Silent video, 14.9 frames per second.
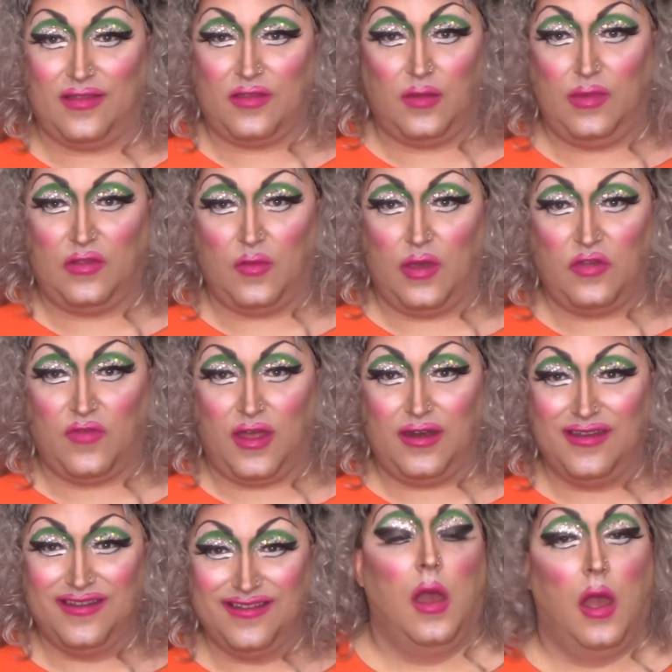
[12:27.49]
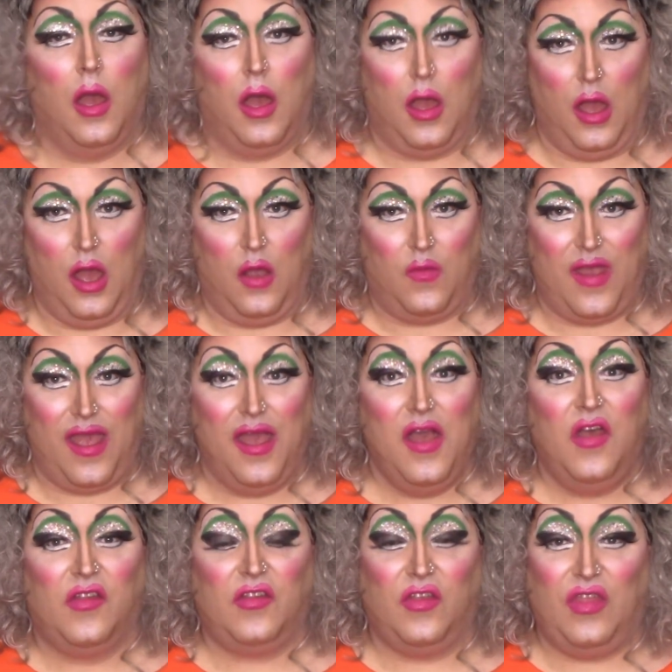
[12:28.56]
It's going to be so much fun. Alright,
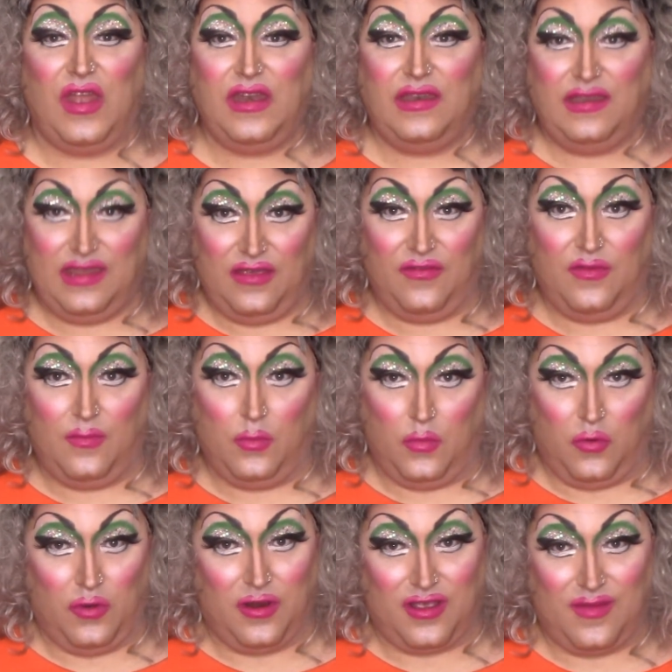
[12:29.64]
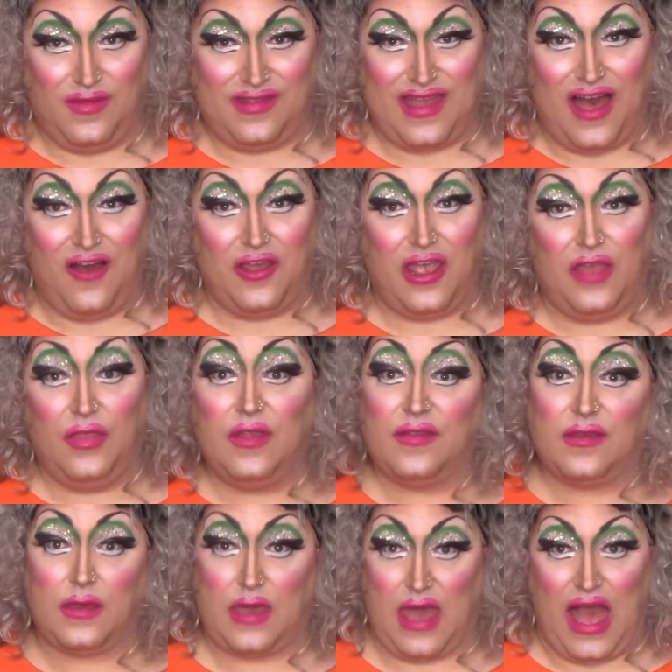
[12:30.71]
so then Diva Moore comes out in
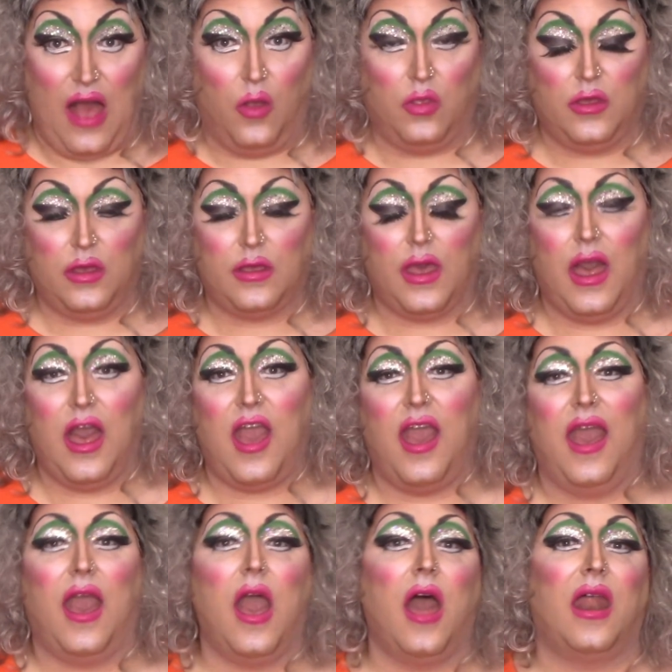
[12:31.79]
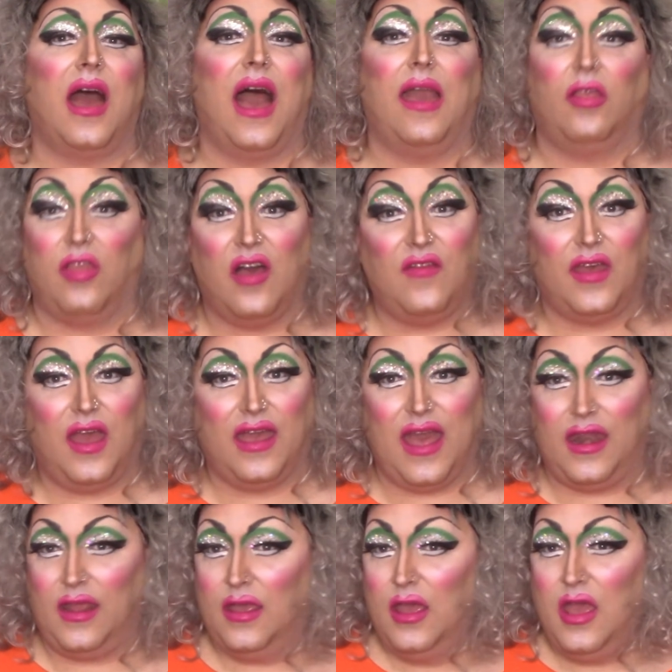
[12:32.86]
this cow look. And I love it.
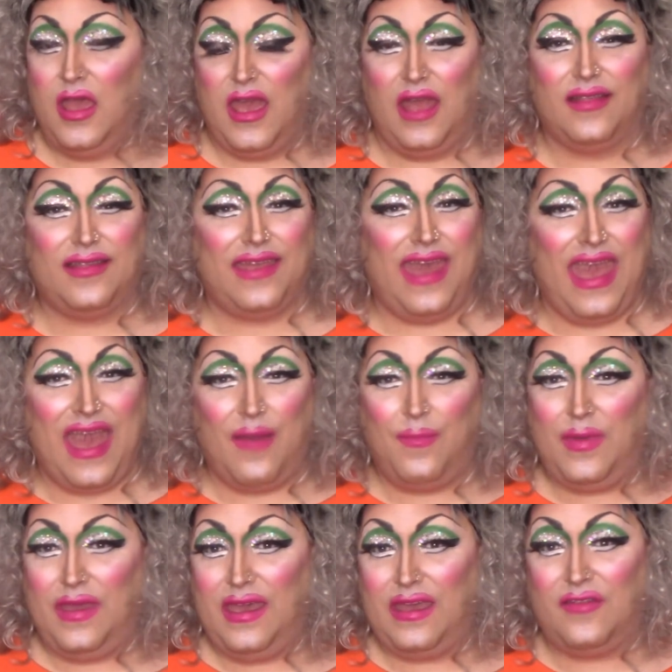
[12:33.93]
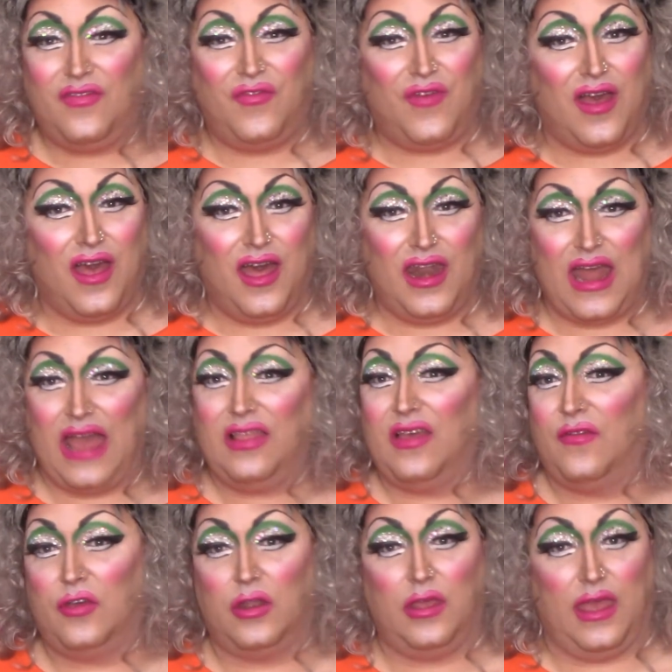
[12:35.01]
Again, it's campy and fun. I love
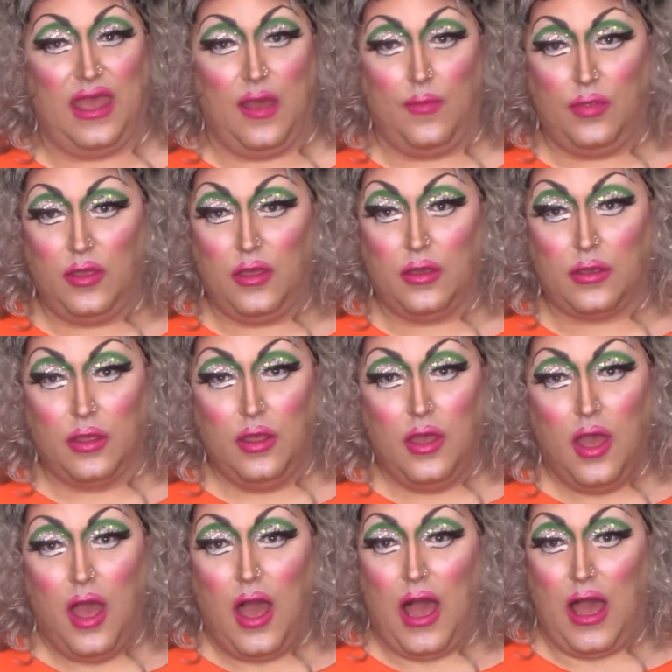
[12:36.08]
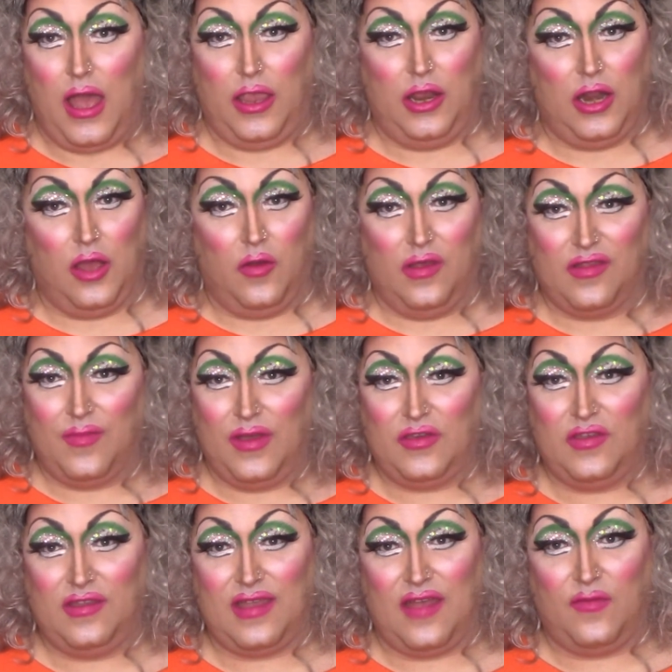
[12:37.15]
a good camp look. As much
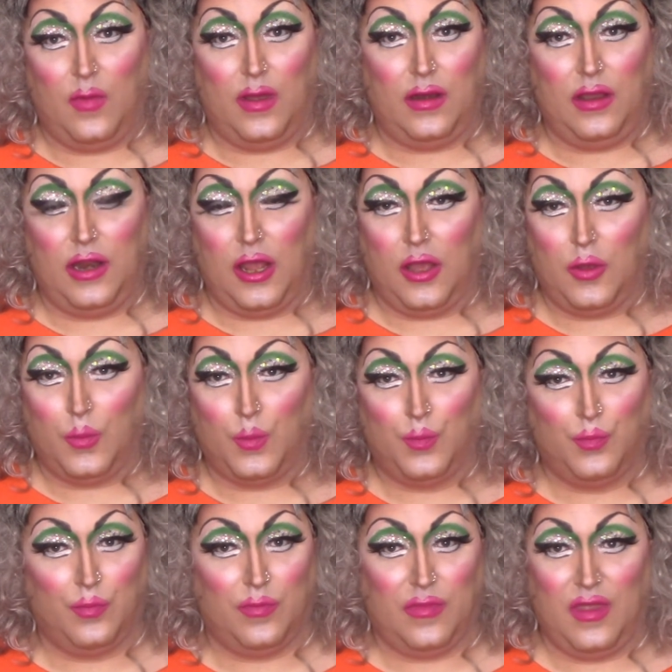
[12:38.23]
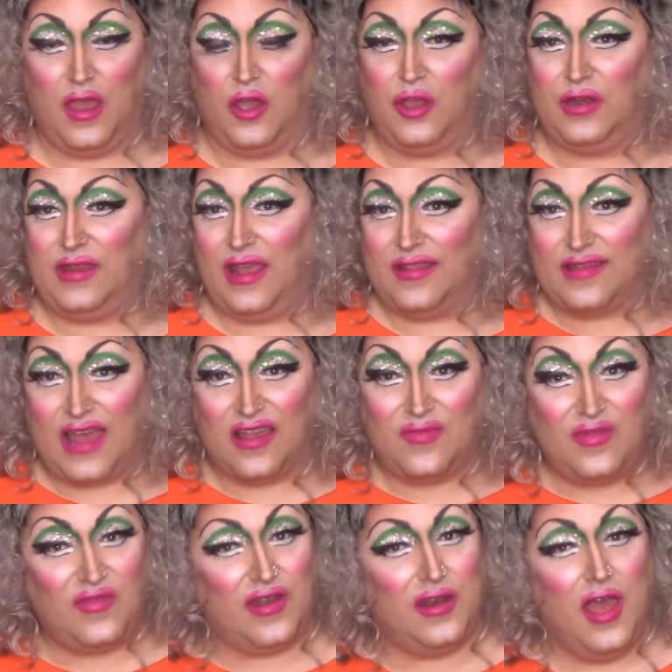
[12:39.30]
as everyone, a good dance
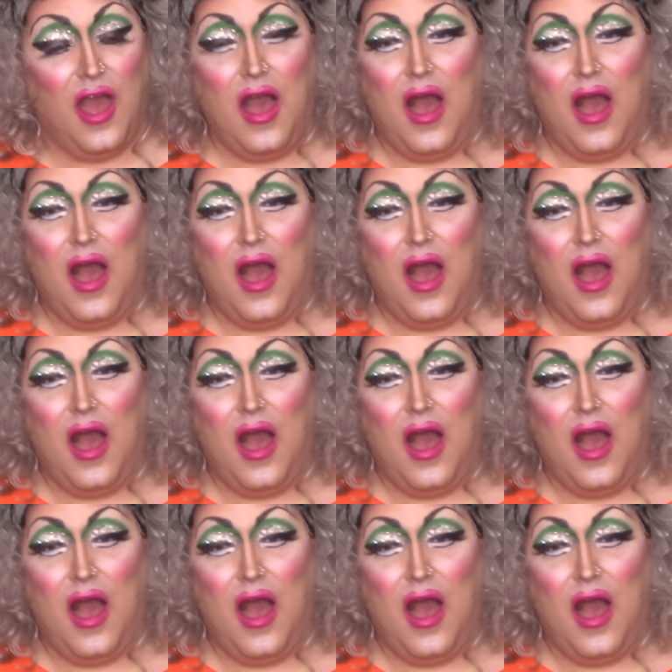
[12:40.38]
costume is fun.